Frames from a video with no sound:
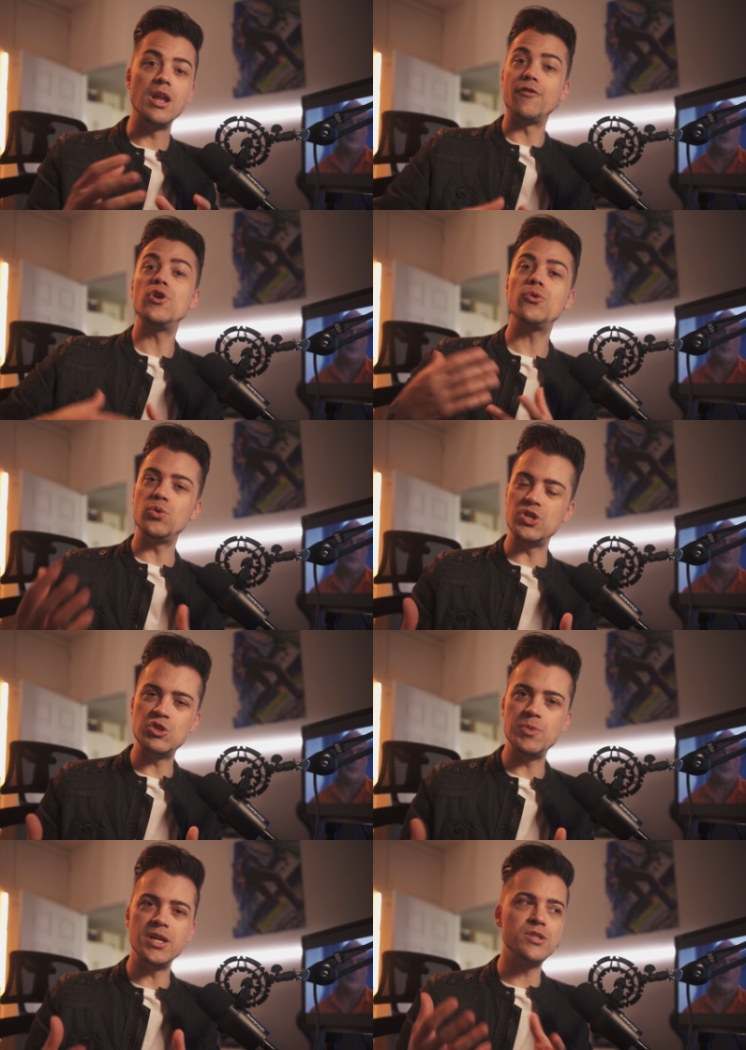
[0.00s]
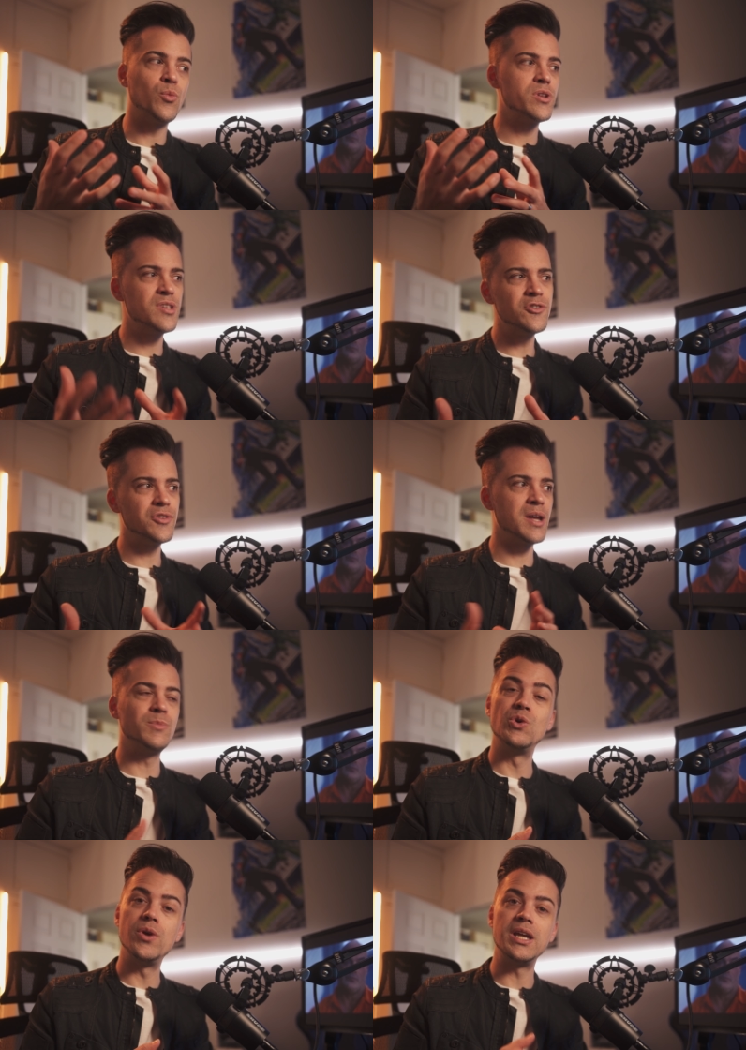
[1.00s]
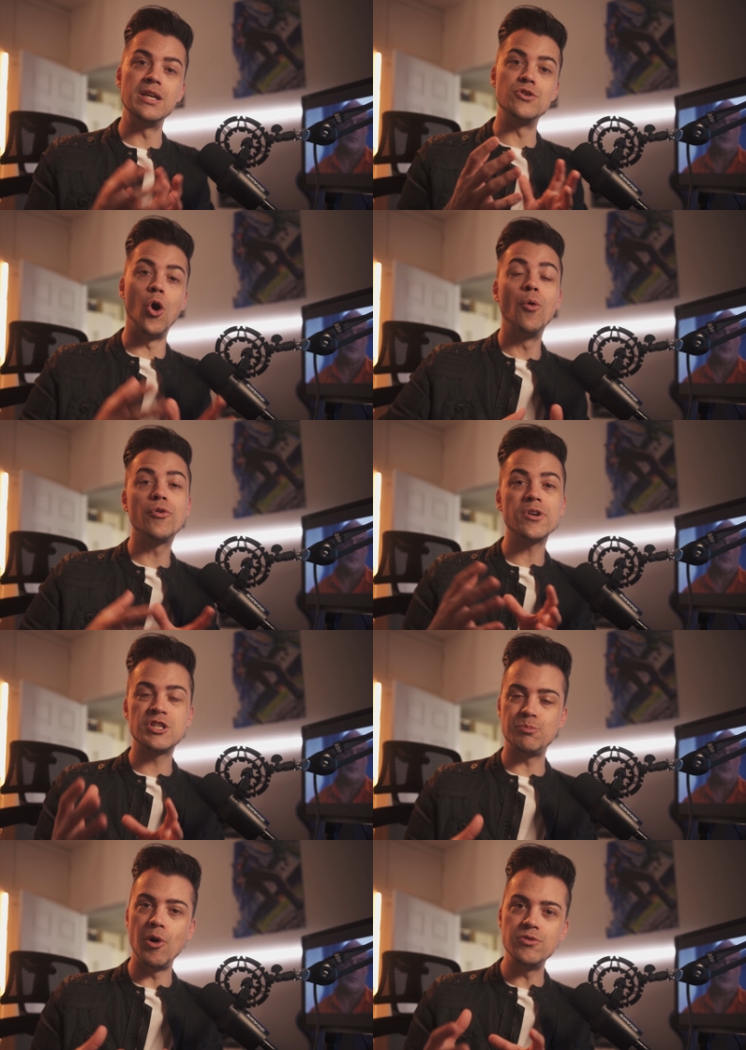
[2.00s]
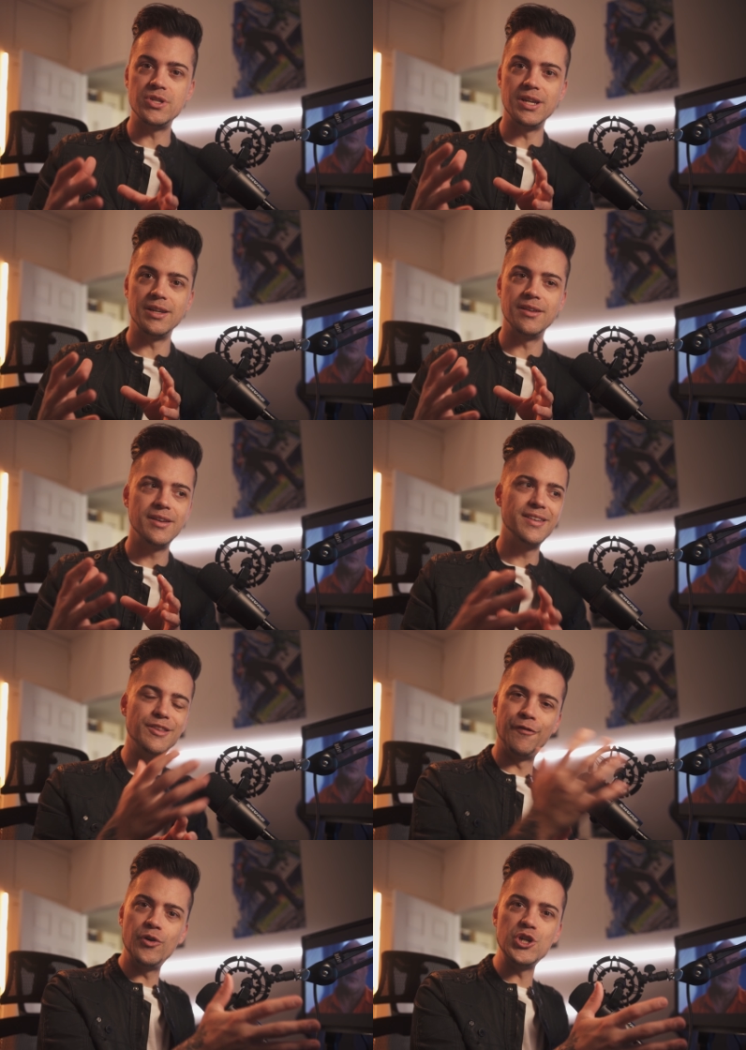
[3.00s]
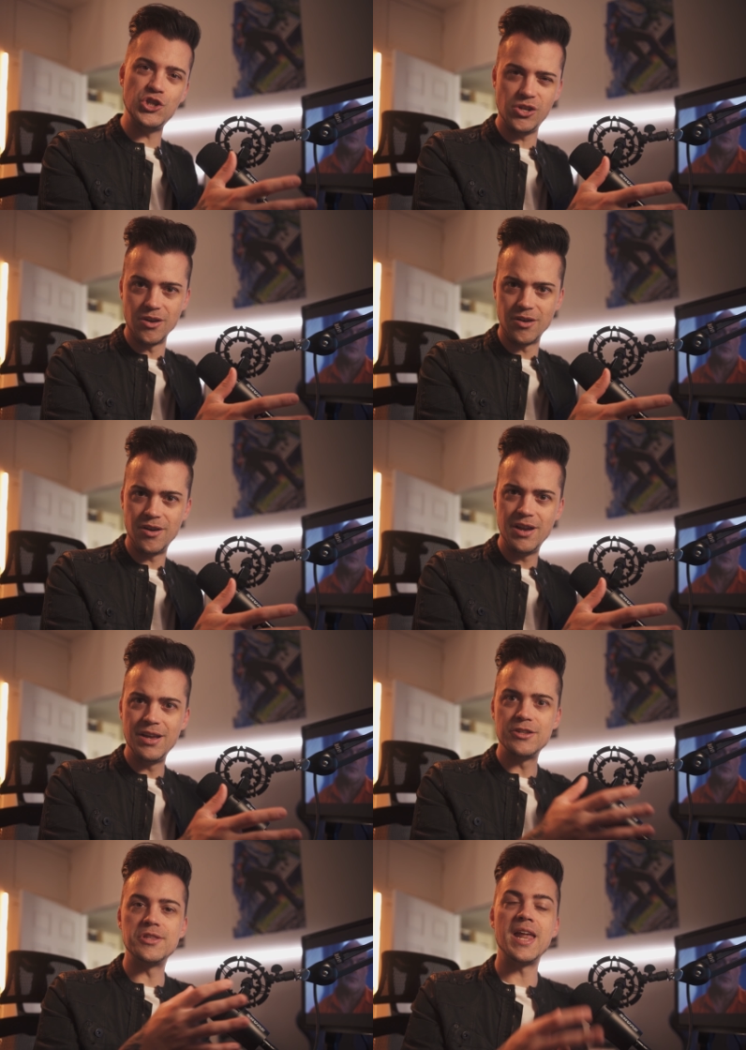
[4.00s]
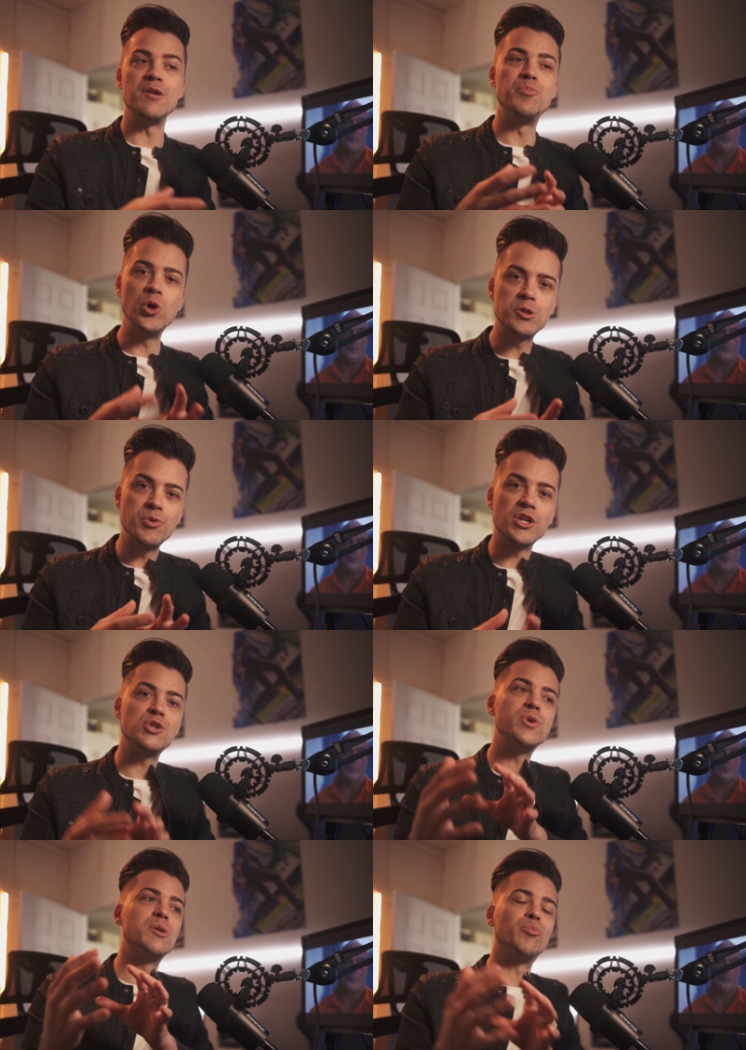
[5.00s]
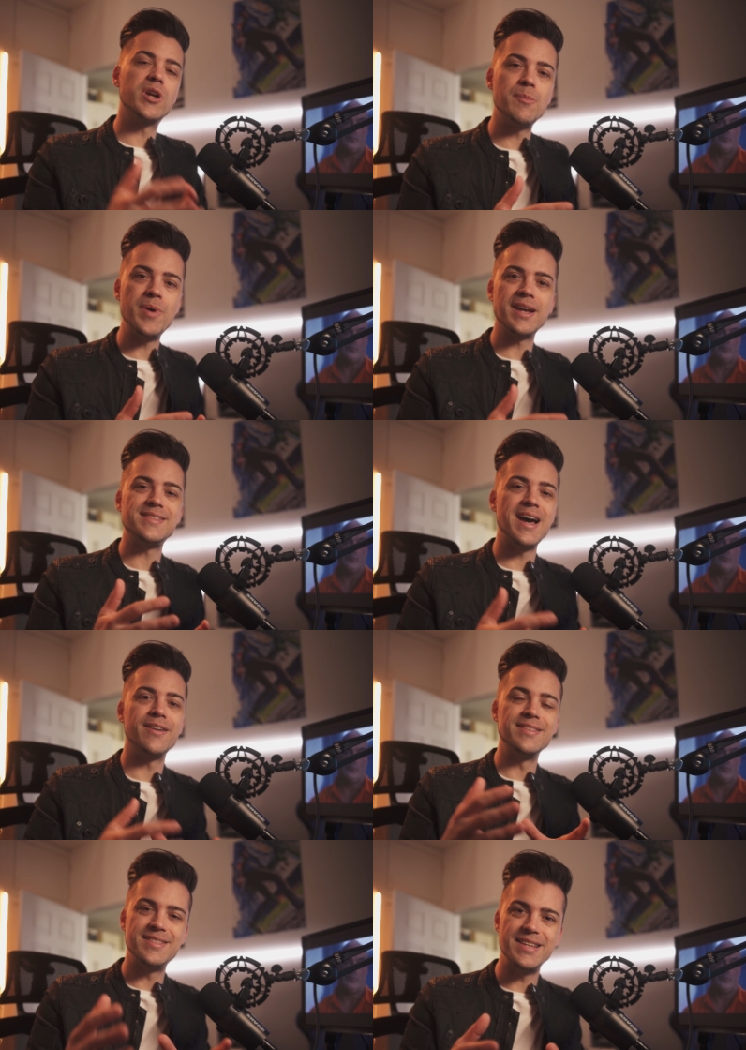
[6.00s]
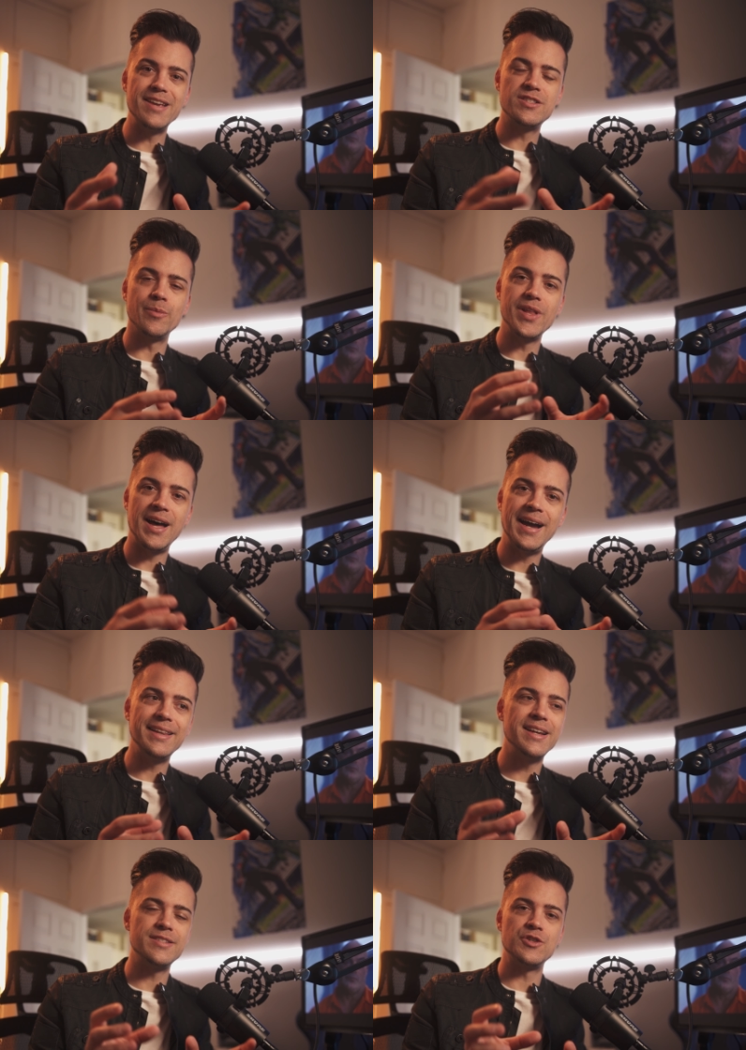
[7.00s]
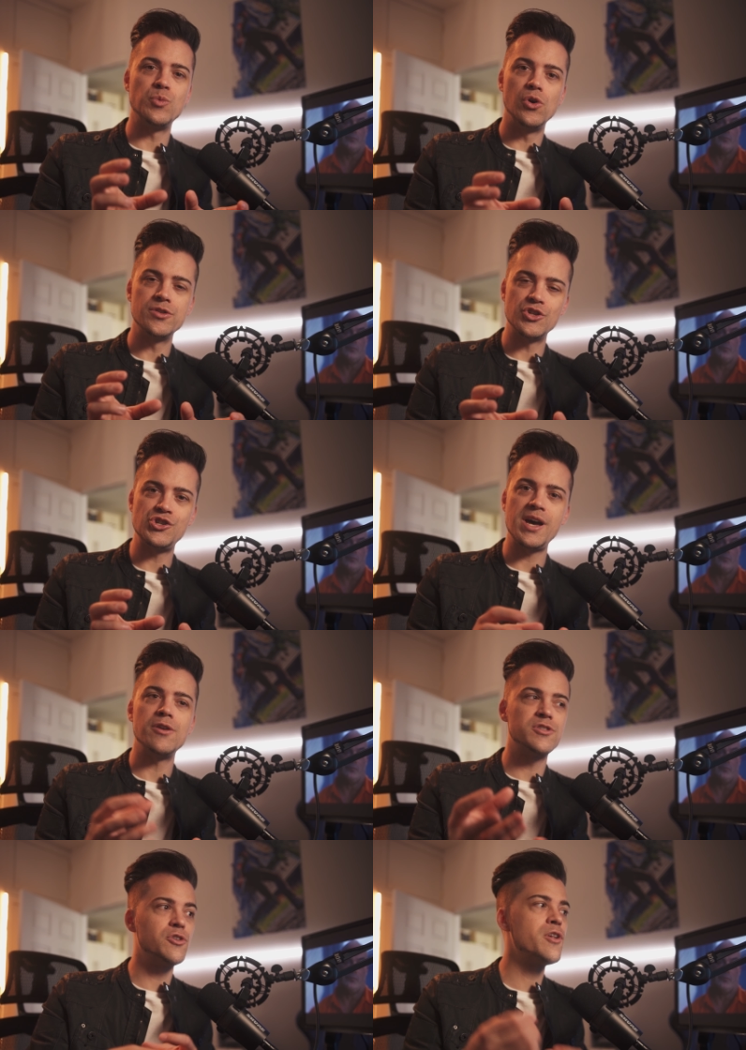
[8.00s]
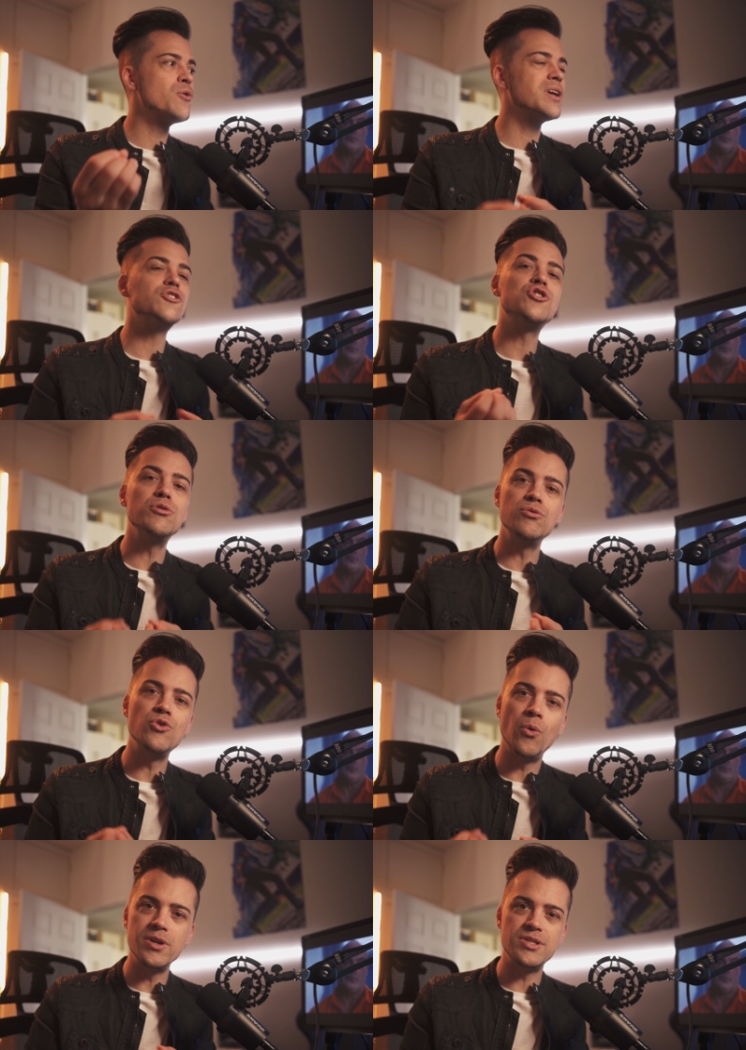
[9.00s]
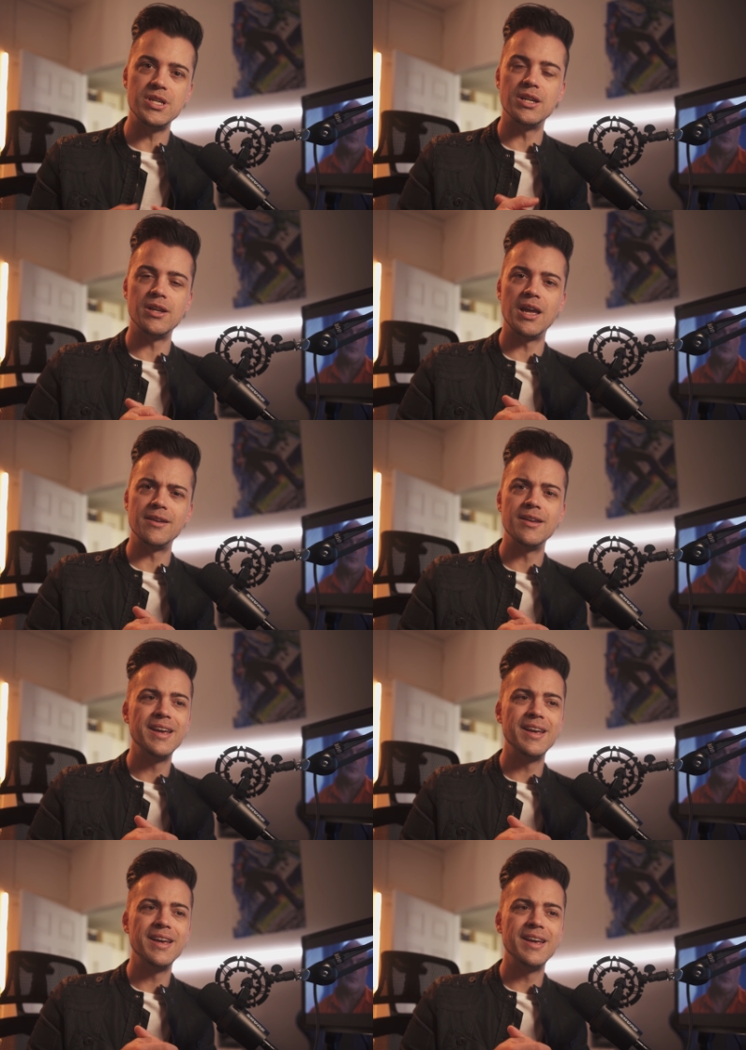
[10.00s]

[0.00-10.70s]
if you don't know what this means, what essentially I'm doing is overexposing the footage here so that in post-production, we could bring it back down and save some of the highlights as well as the shadows so they don't get too noisy and